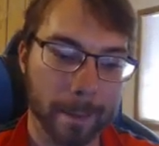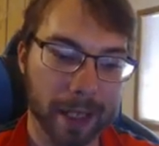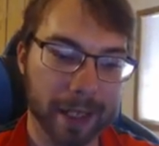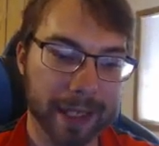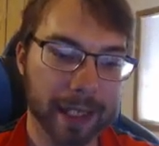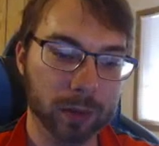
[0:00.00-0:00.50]

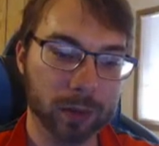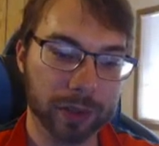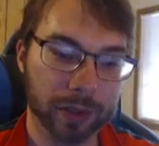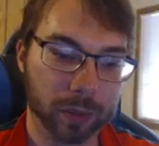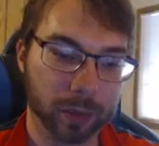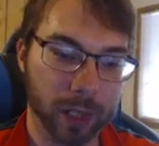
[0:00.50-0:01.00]
I think we'll
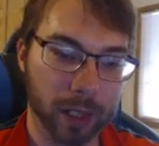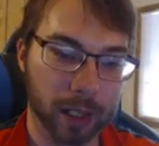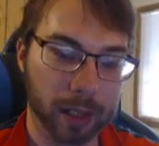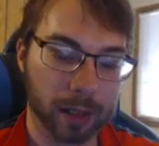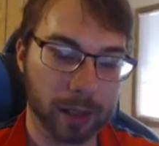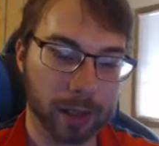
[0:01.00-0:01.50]
just do
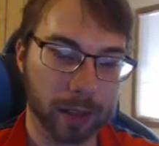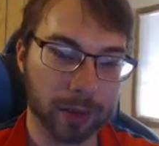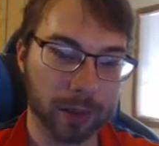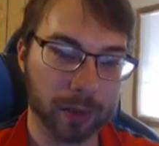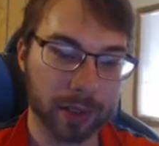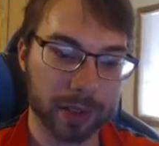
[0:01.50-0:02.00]
I
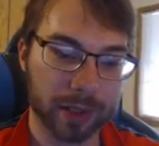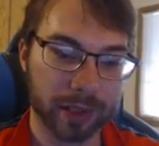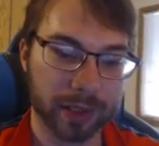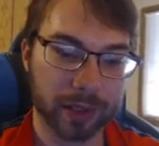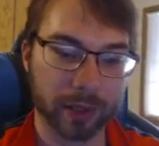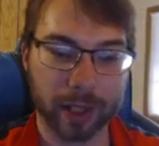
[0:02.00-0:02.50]
want to
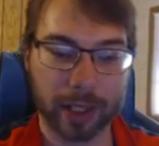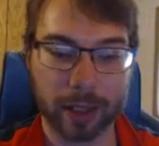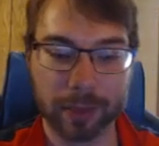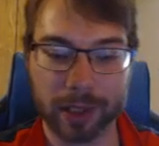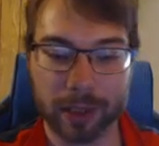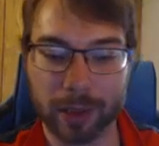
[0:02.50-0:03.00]
straight
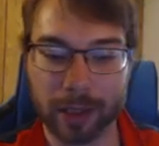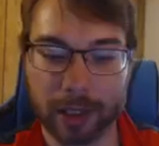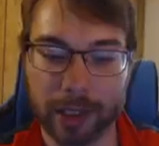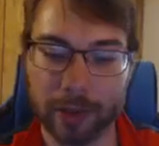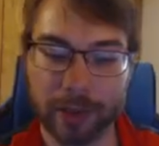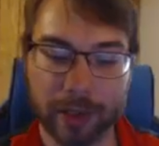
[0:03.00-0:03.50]
up summon a
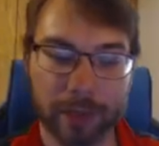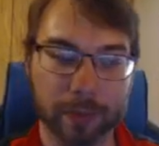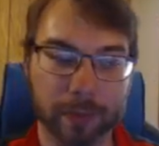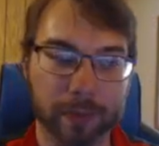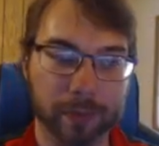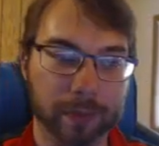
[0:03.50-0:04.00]
Neos
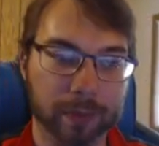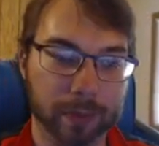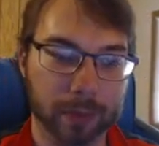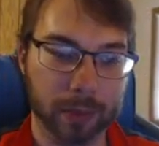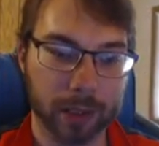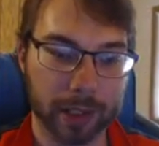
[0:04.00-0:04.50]

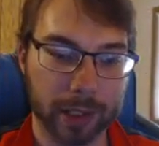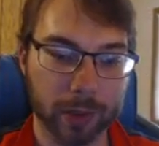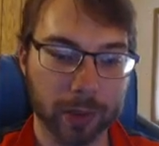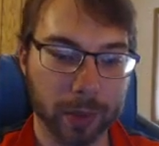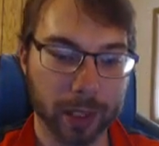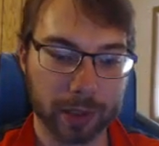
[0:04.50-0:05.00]

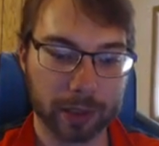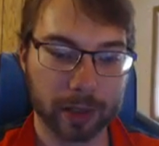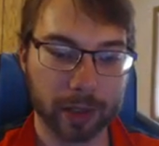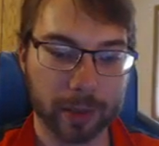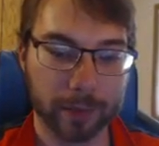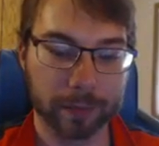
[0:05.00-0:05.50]

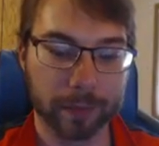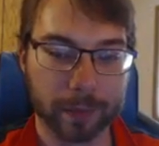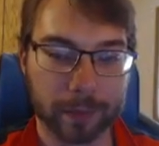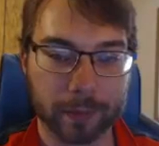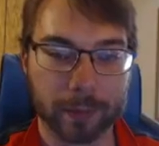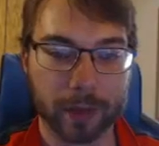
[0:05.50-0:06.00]
monster?
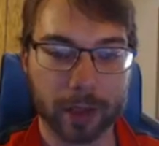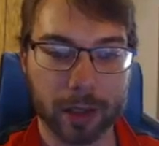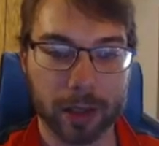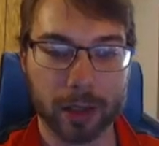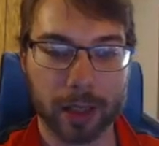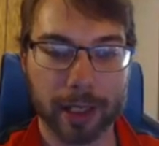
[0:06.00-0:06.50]

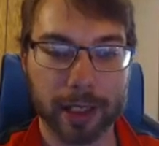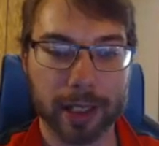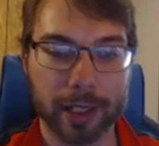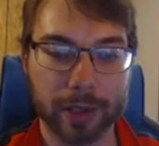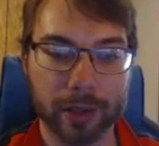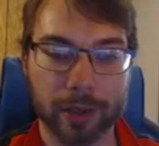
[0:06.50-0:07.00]
I think
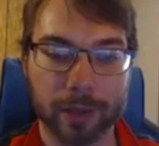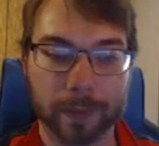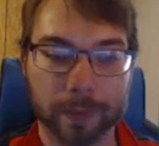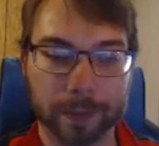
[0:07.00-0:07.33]
I do.